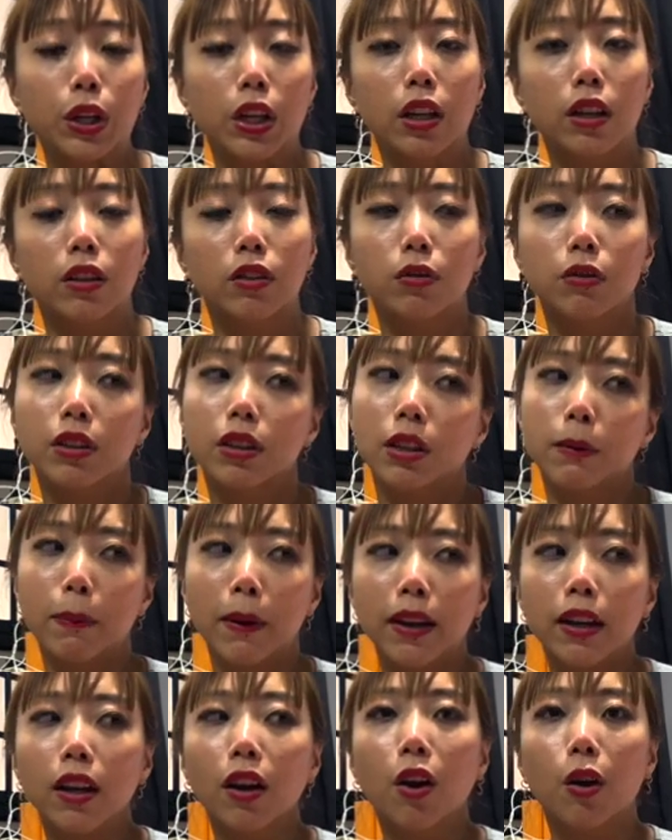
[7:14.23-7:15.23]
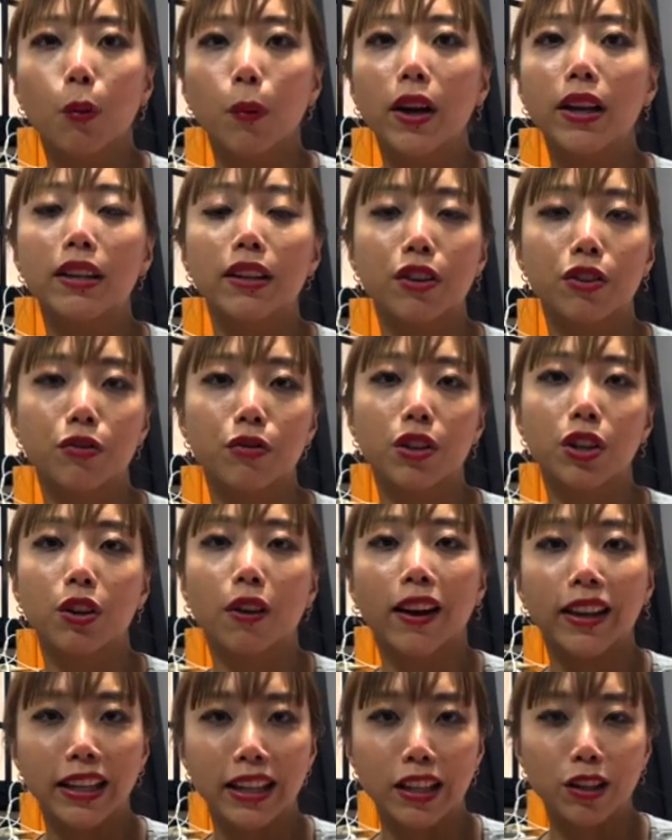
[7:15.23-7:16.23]
So depending on what industry you are
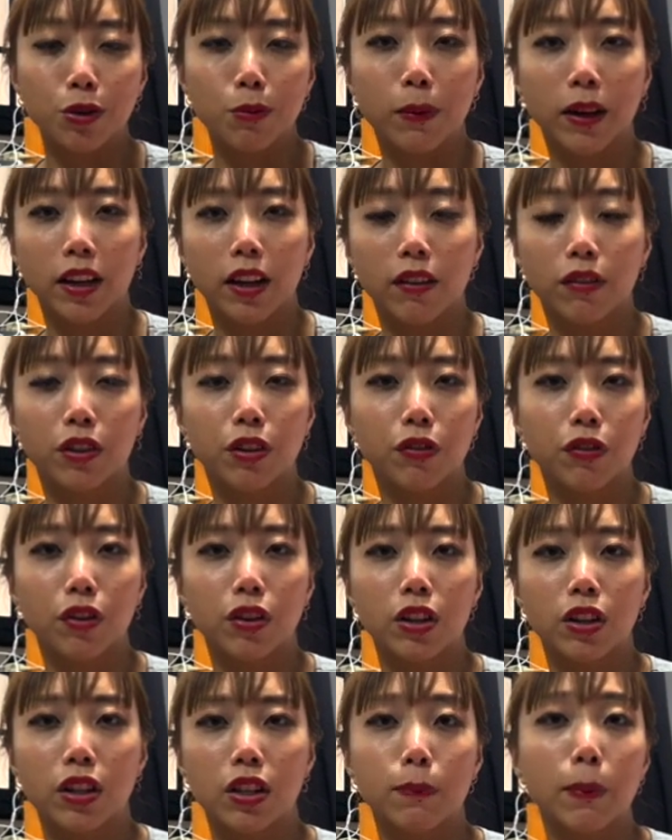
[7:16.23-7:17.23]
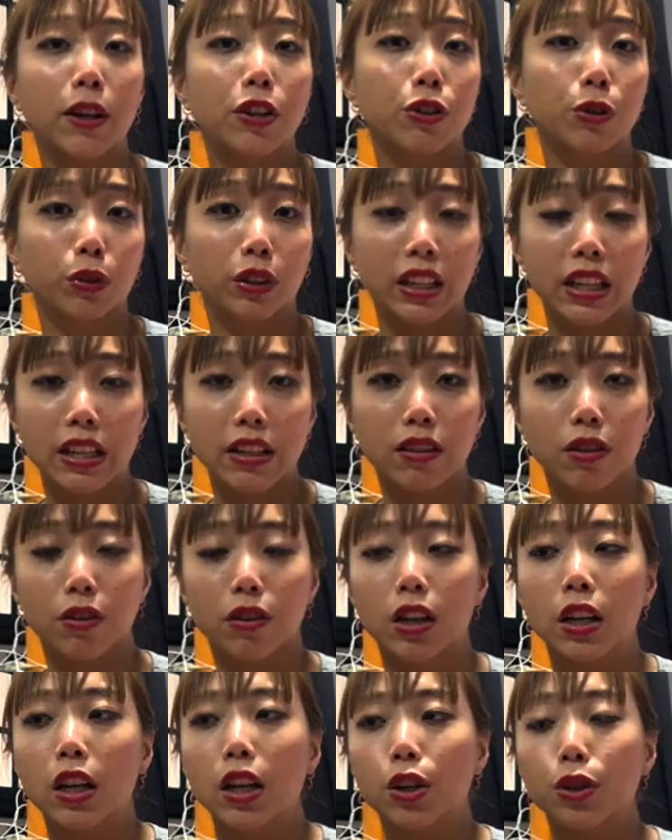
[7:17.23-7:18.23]
in, you might have different specialties or
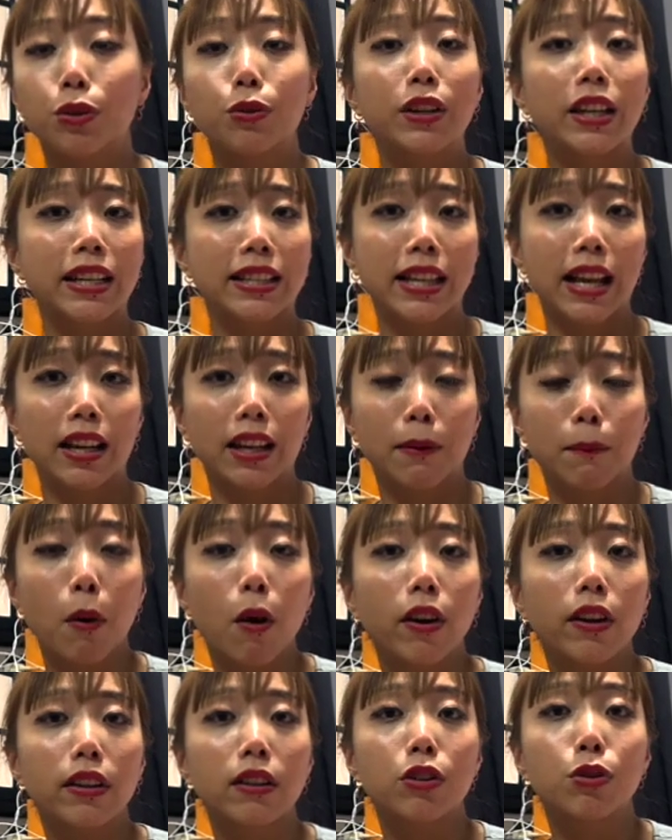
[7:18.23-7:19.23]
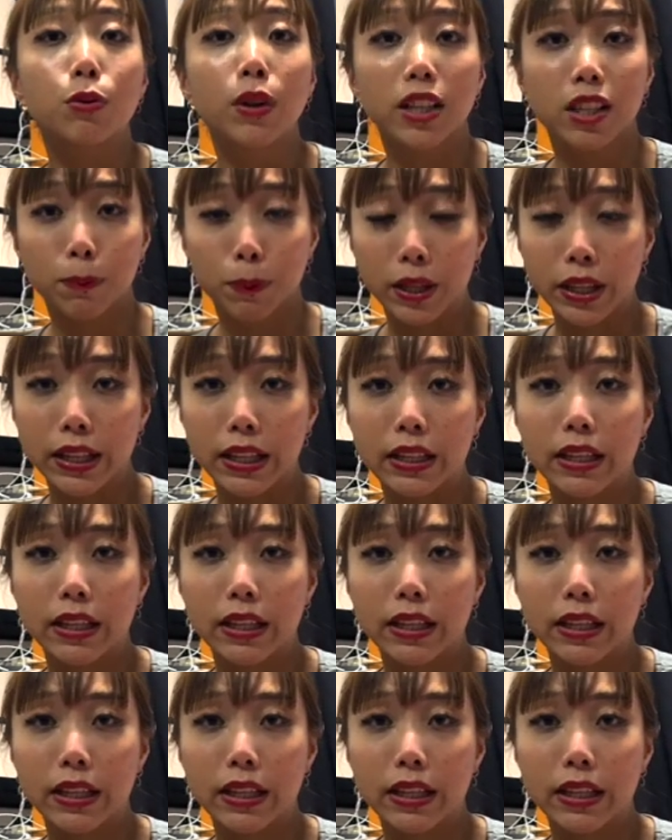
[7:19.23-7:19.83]
unique selling points, USPs,